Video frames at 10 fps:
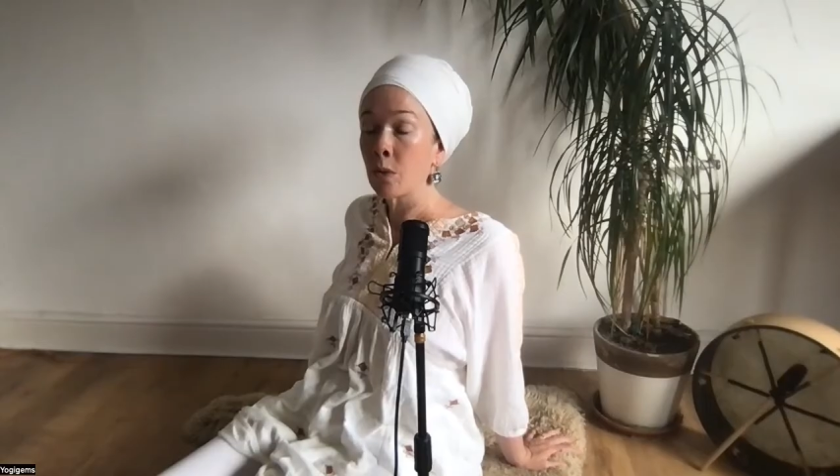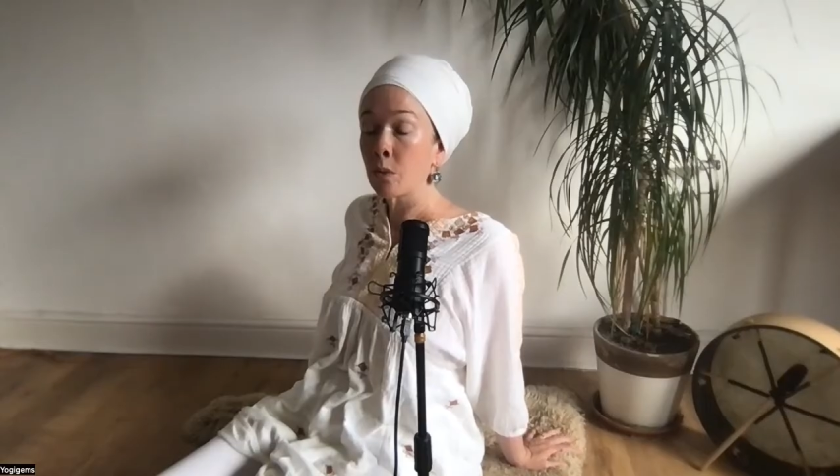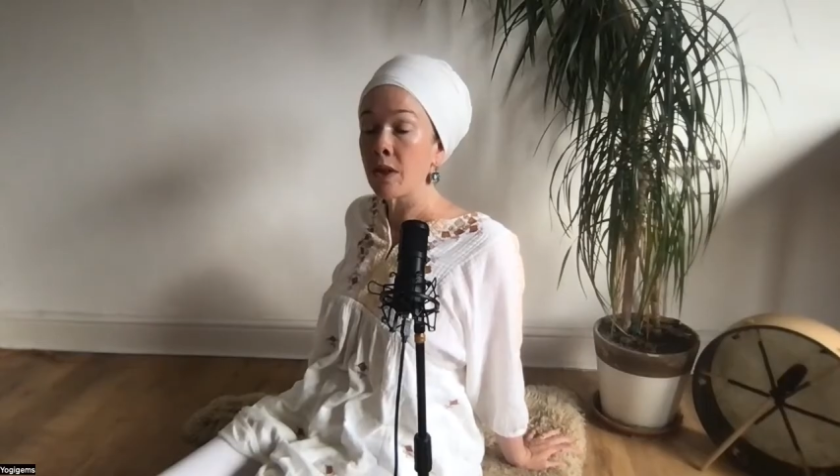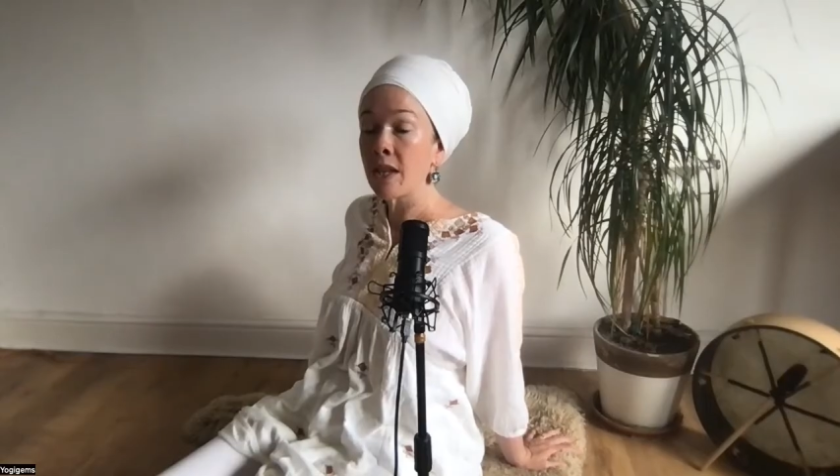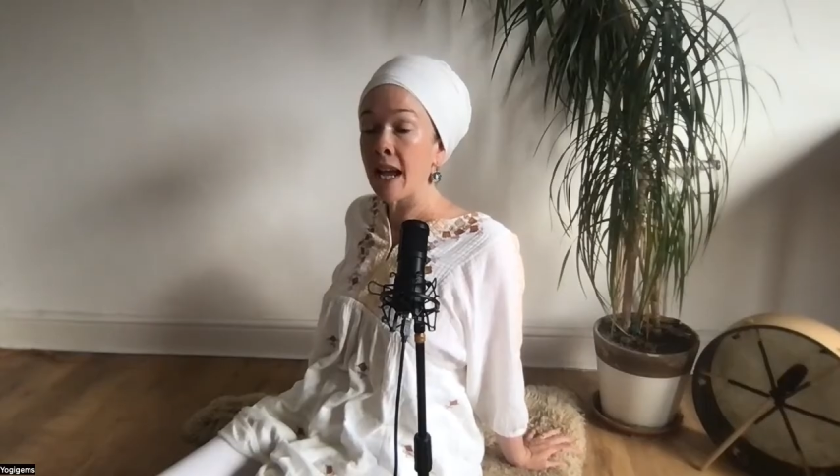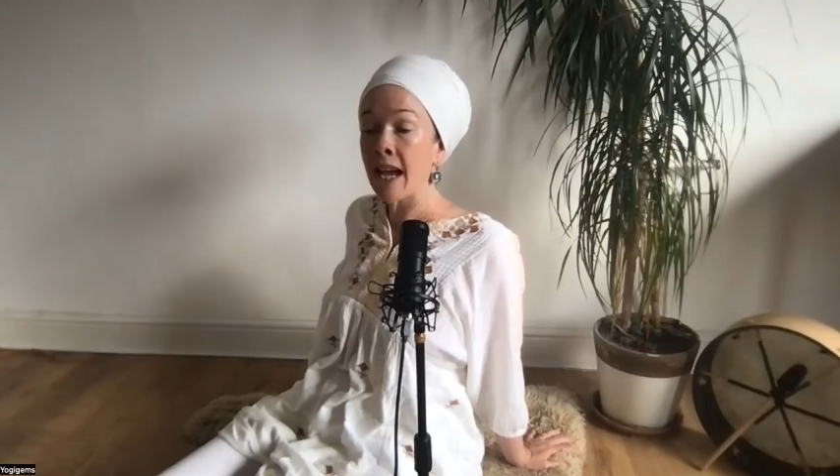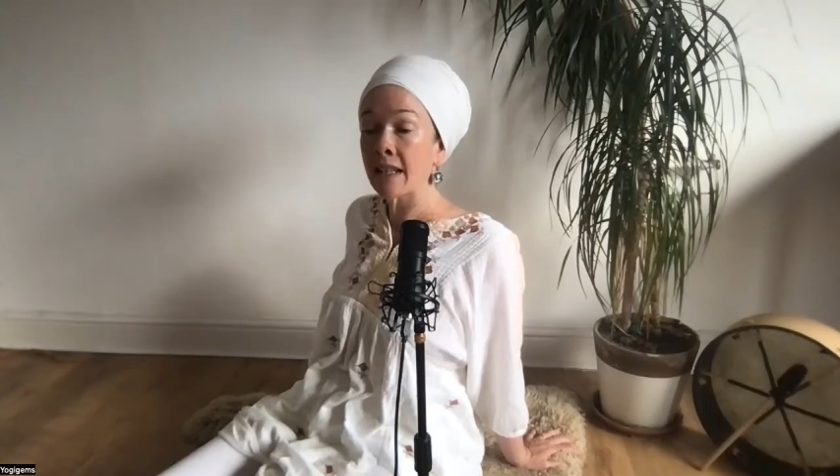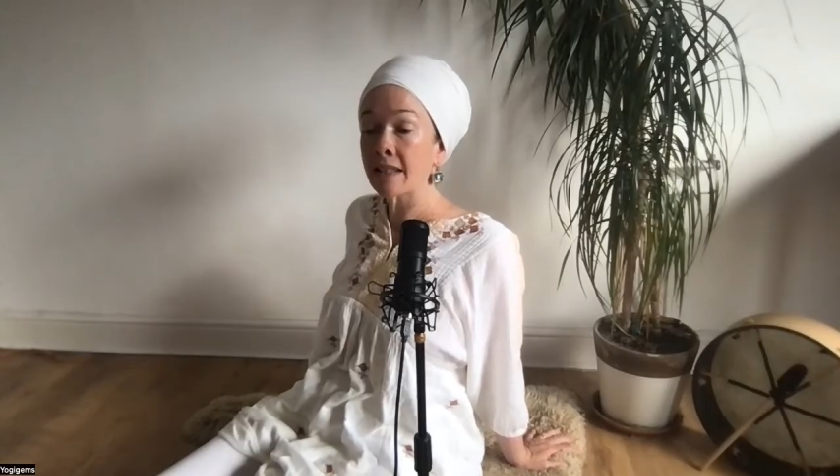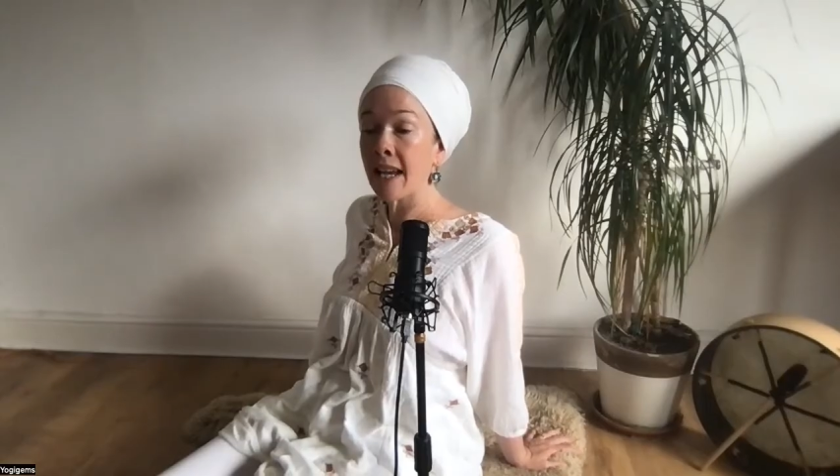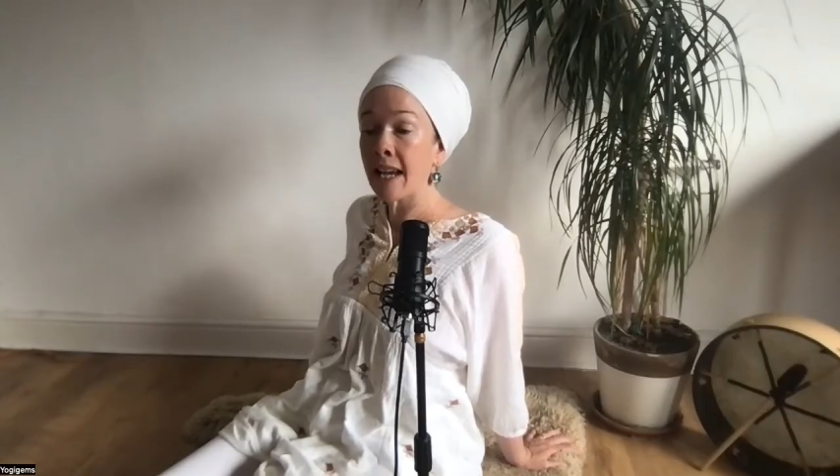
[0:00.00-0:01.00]
With the
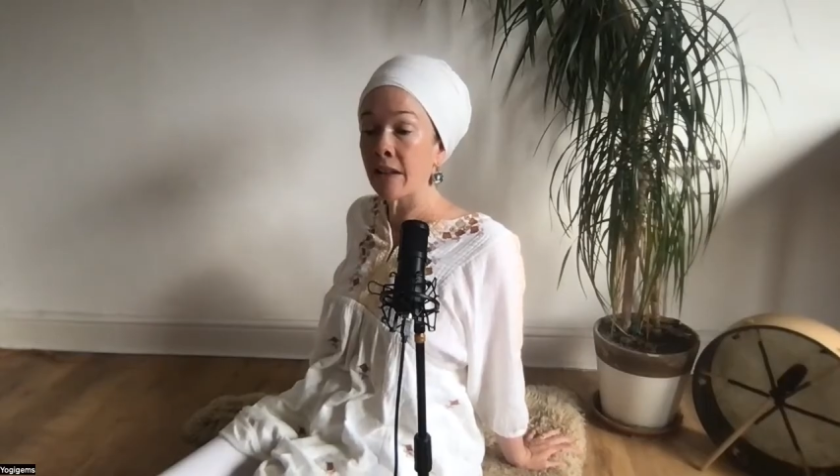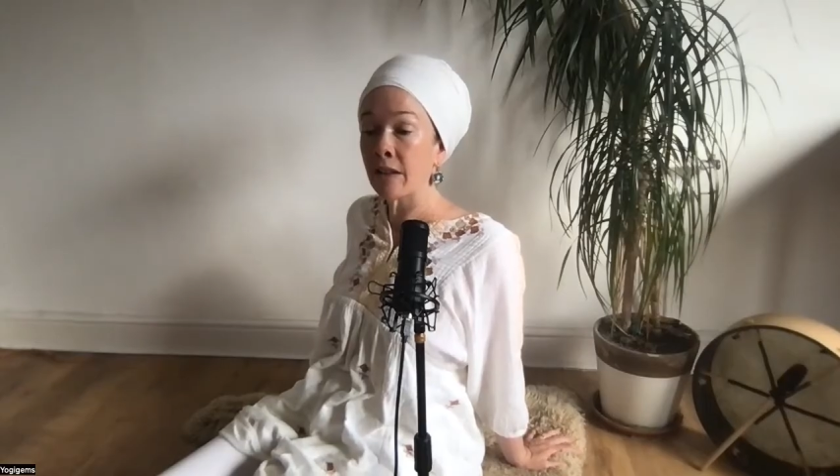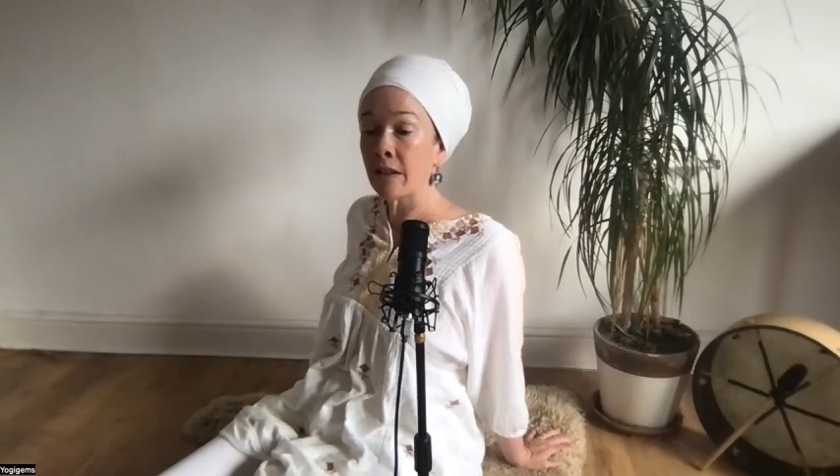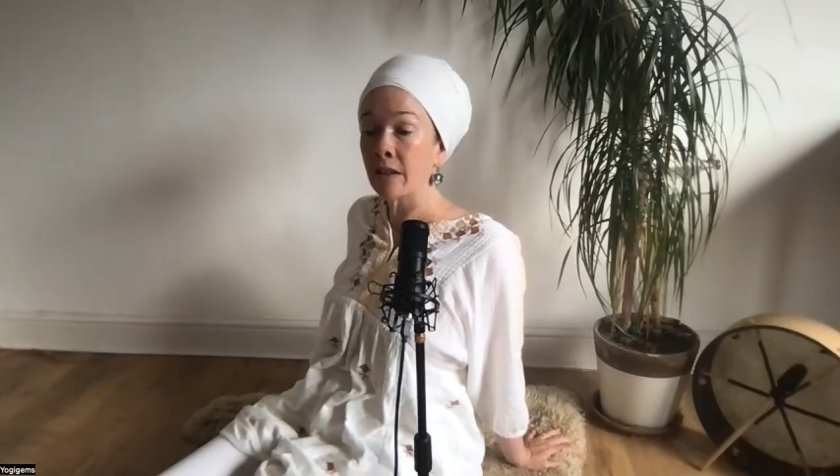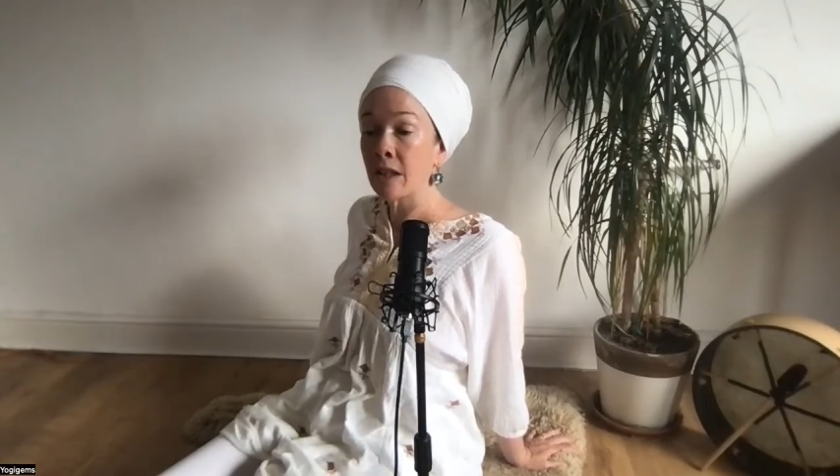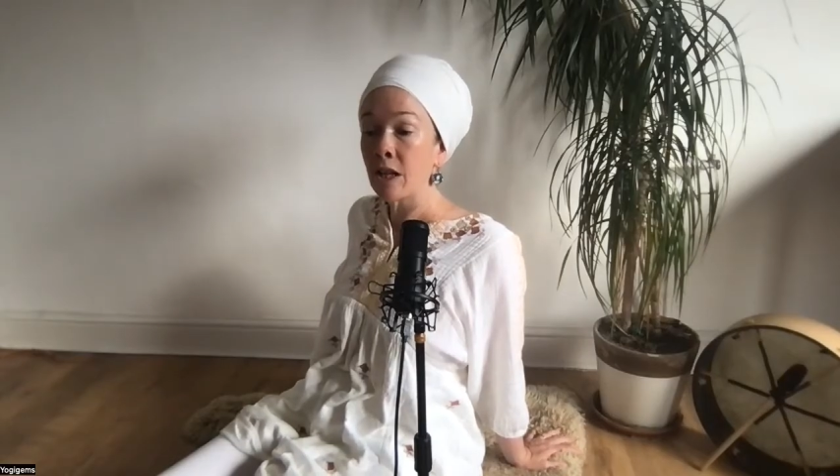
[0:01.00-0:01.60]
exhale,